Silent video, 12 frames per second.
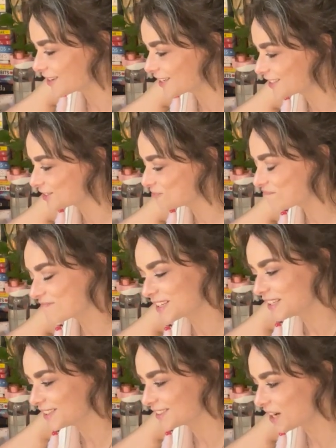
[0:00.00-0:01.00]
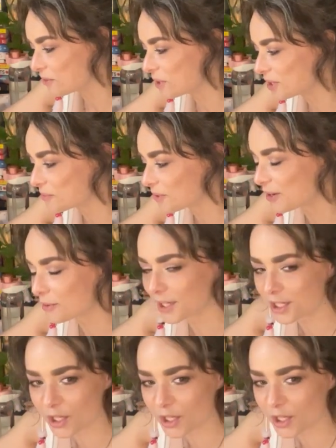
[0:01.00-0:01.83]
I want to